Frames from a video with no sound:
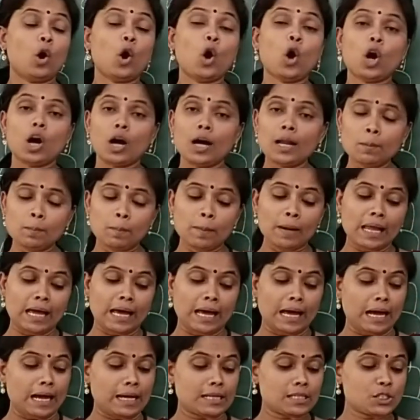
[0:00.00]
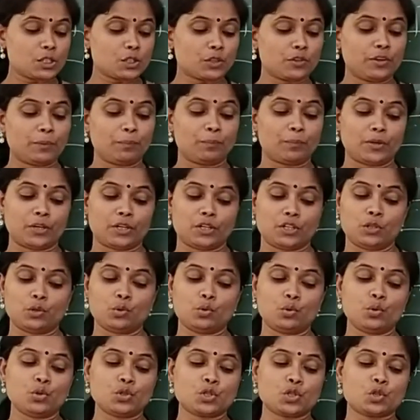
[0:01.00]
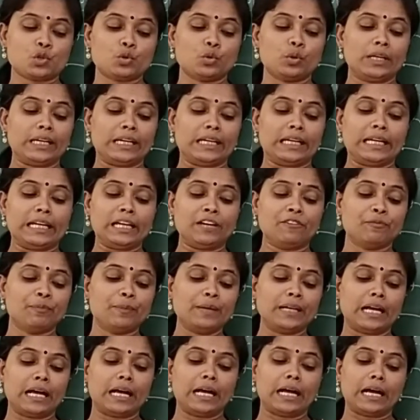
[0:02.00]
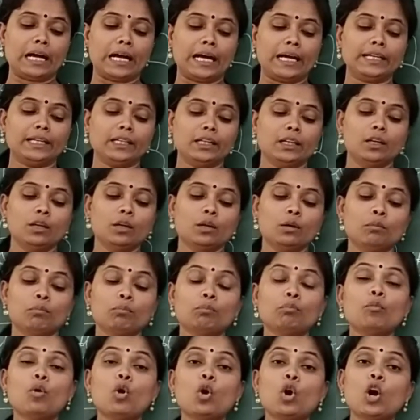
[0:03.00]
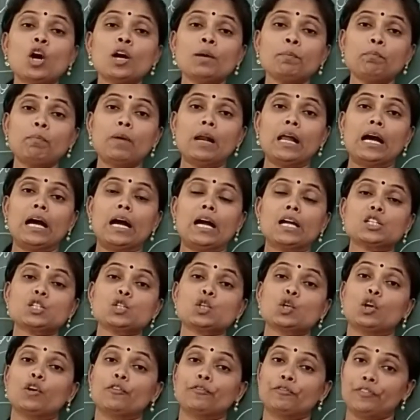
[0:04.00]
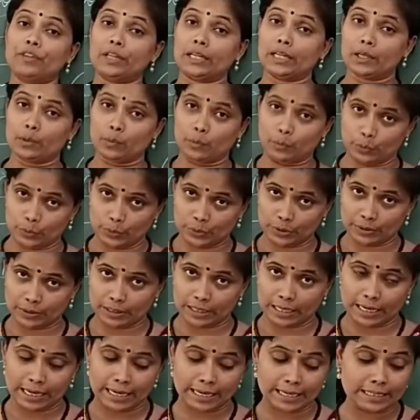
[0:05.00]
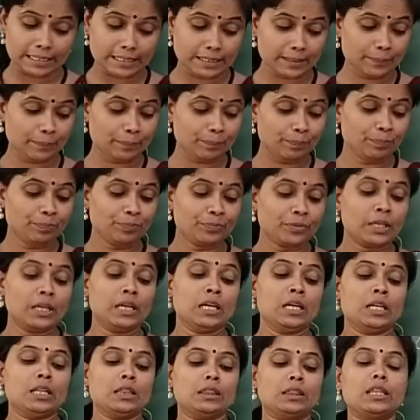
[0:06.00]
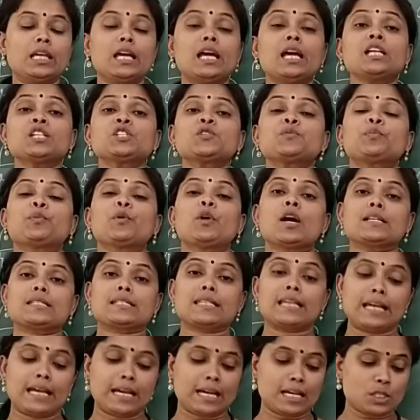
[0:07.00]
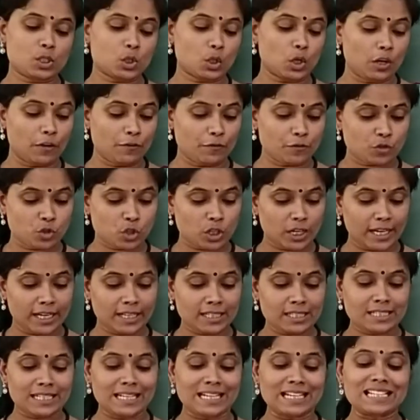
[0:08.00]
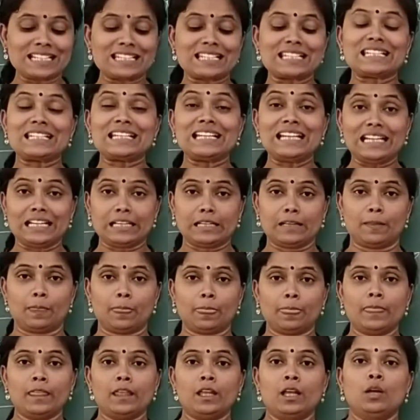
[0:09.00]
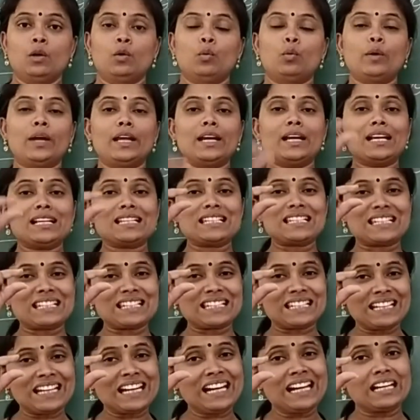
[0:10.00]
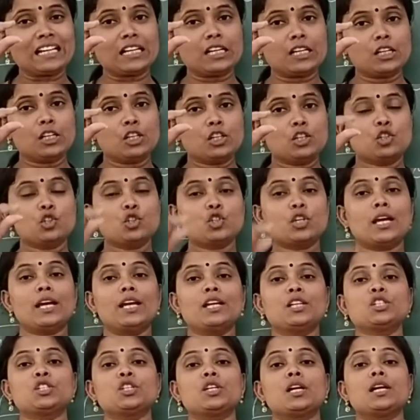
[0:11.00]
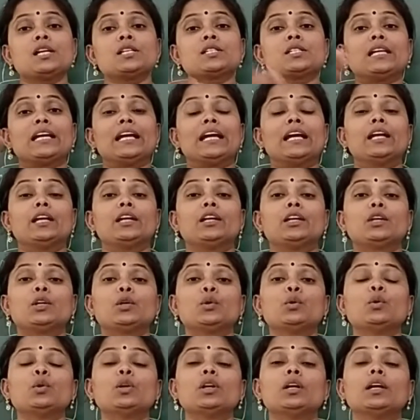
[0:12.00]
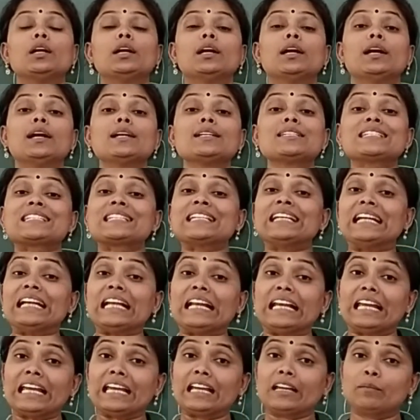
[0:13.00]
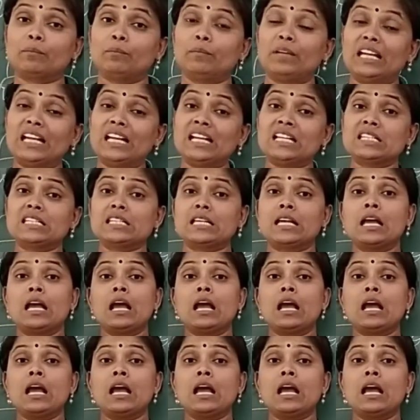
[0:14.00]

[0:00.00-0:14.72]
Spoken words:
All plants reproduce to leave behind more plants of their own kind. This process of changing seed, when a seed changes into a seedling, means